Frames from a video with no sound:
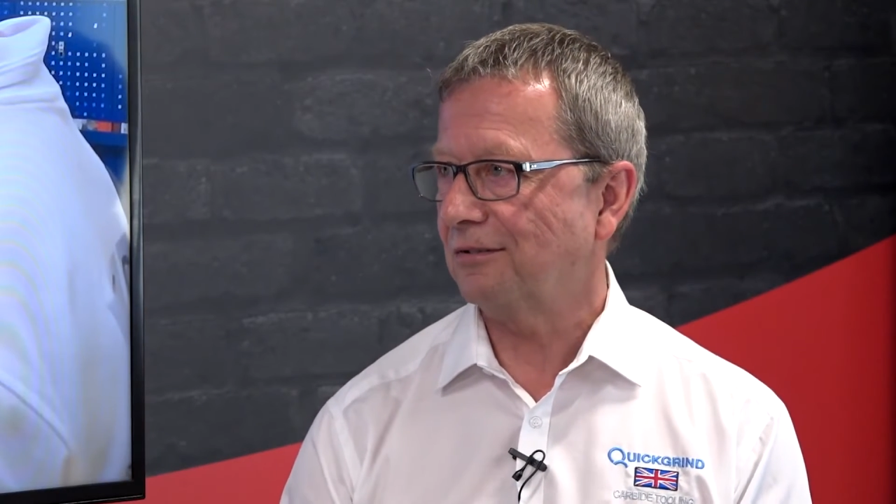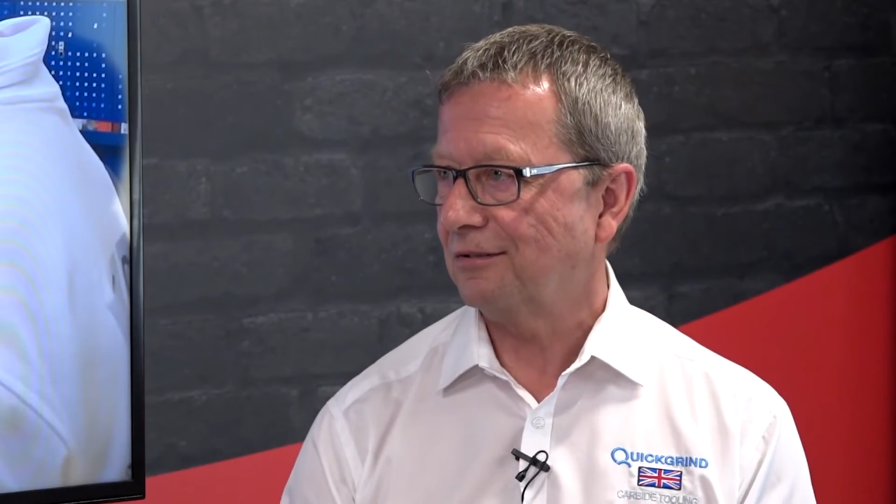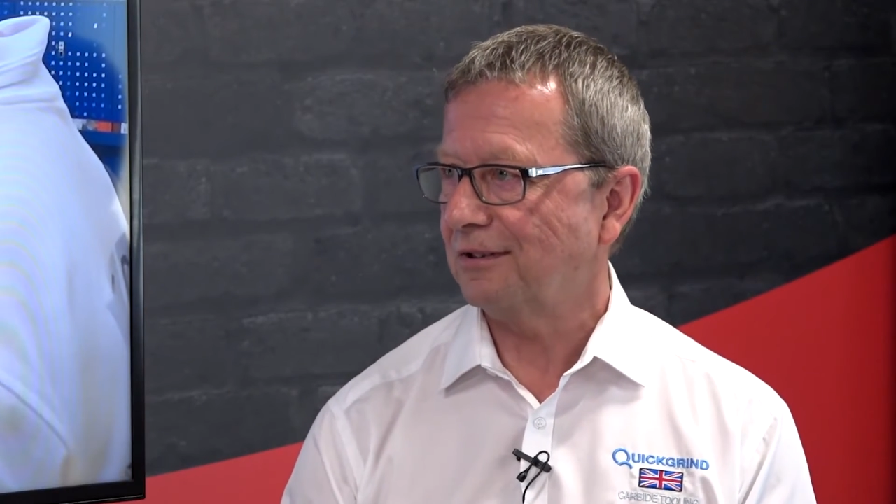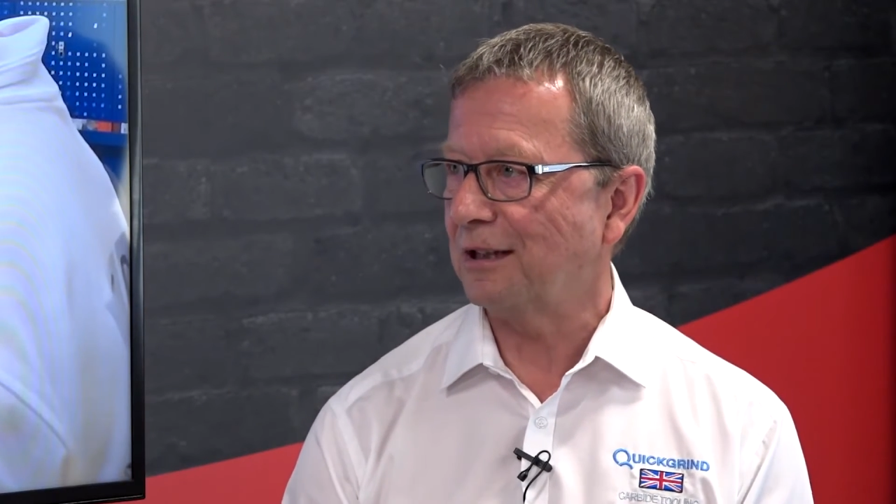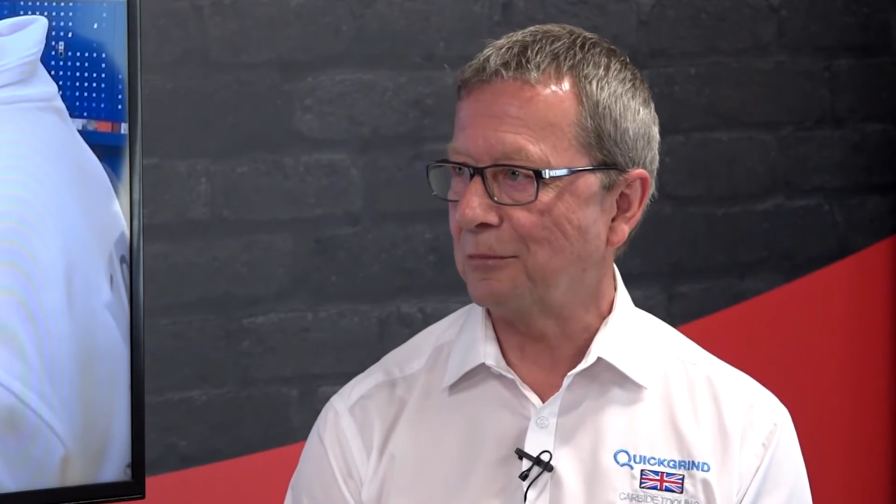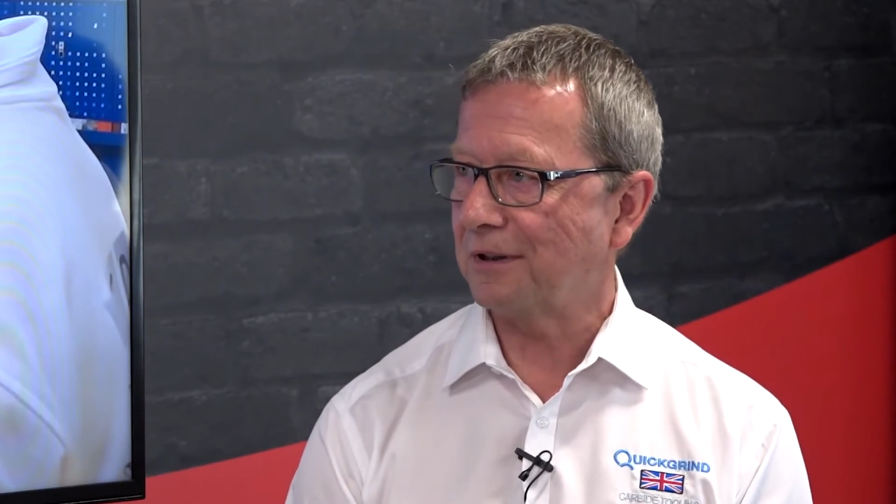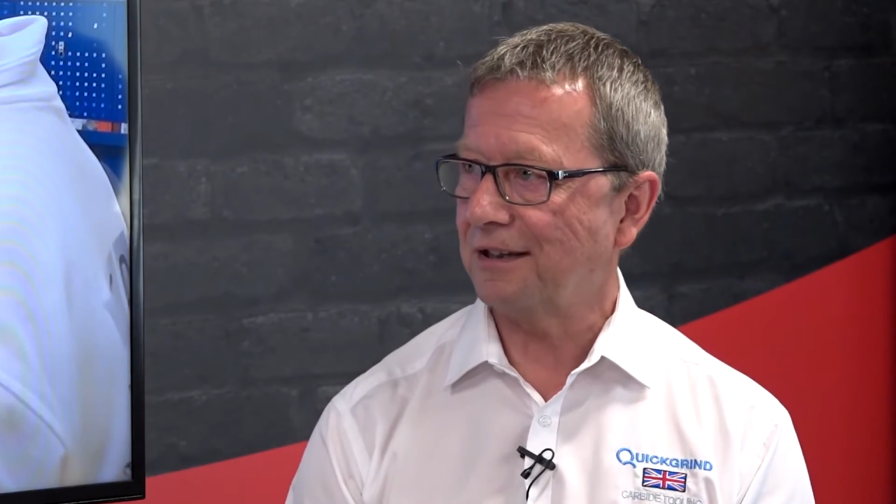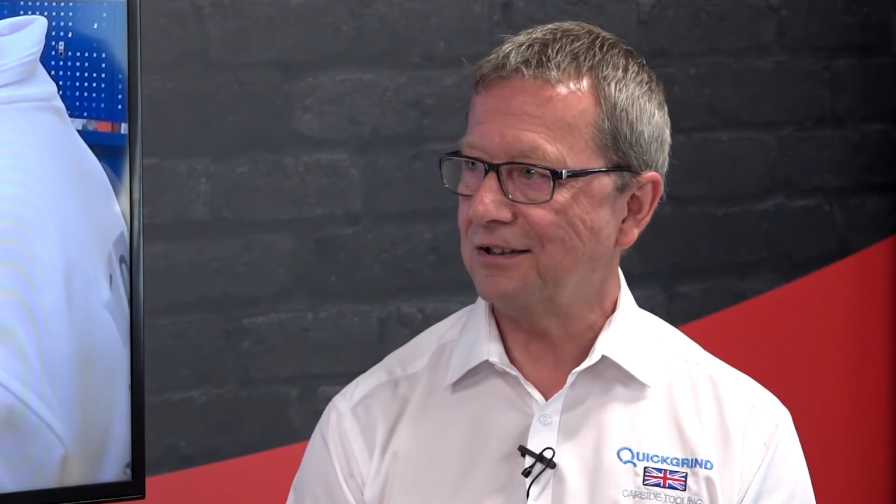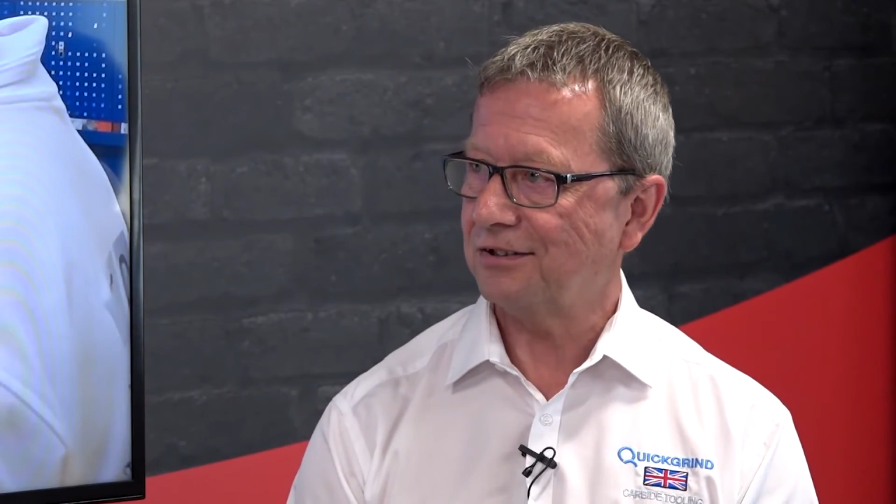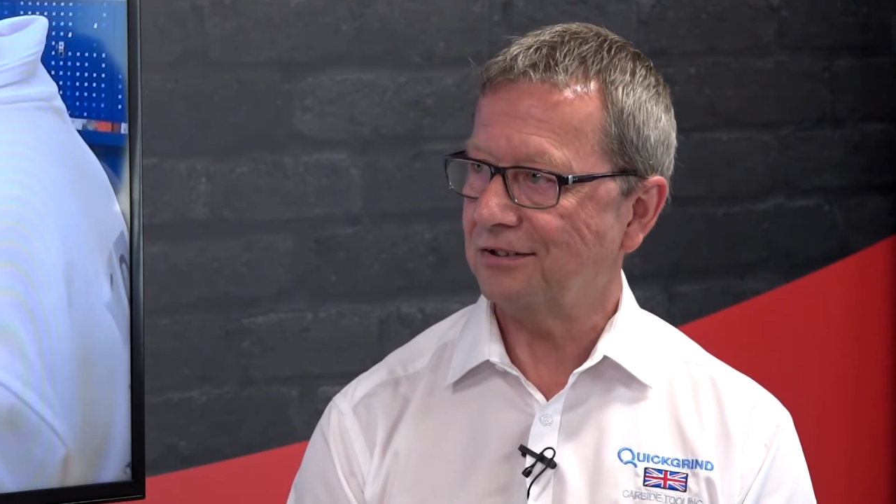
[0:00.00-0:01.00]
on the
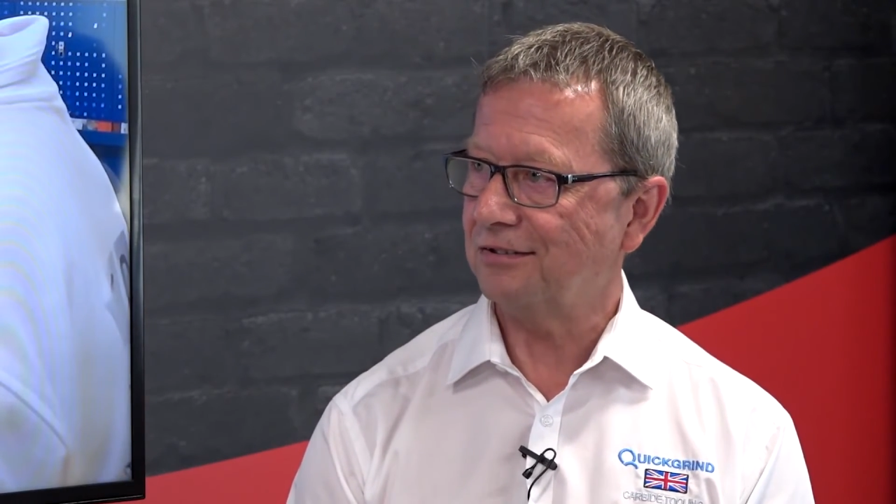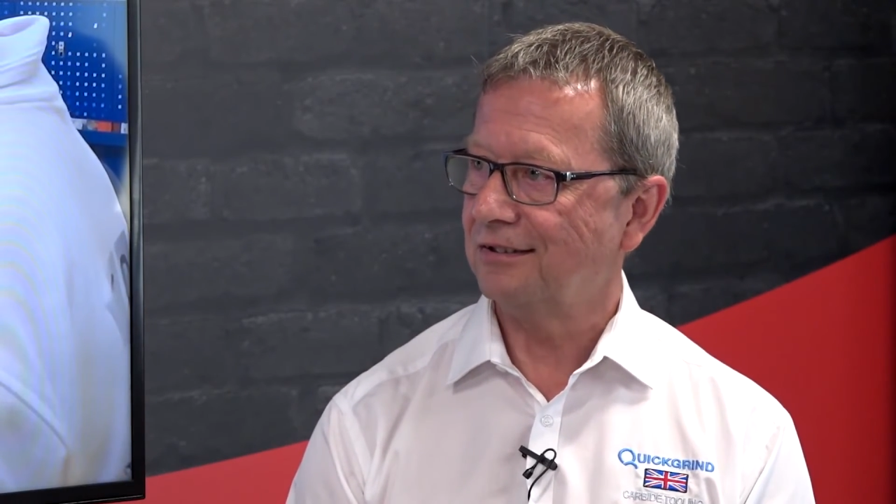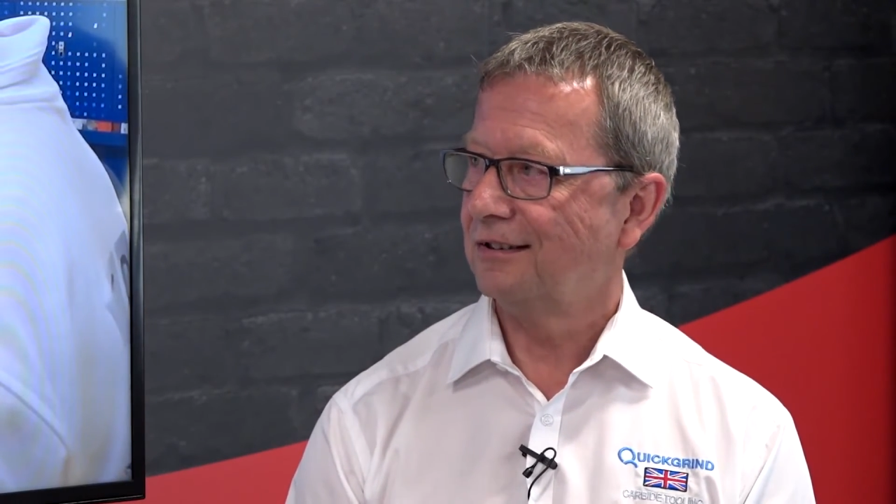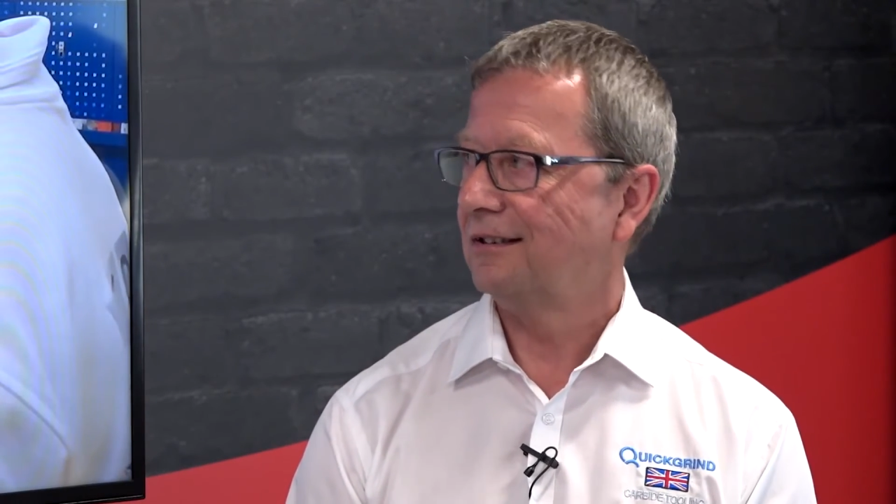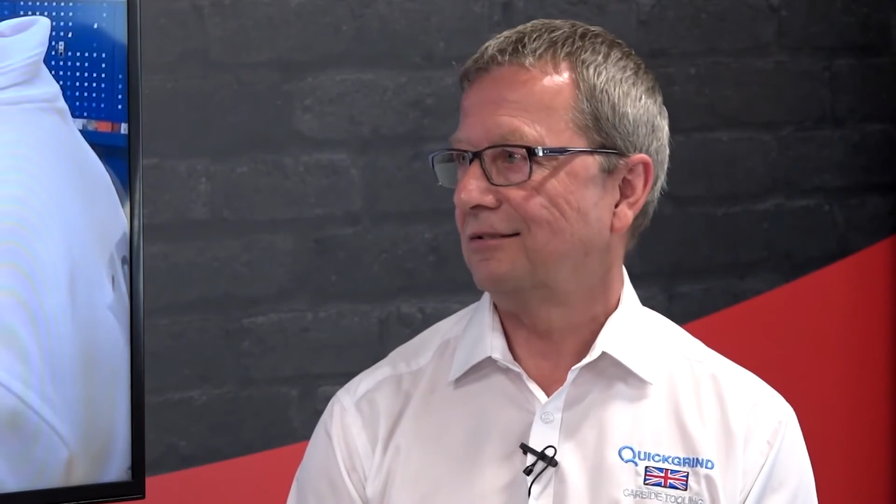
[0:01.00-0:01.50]
application,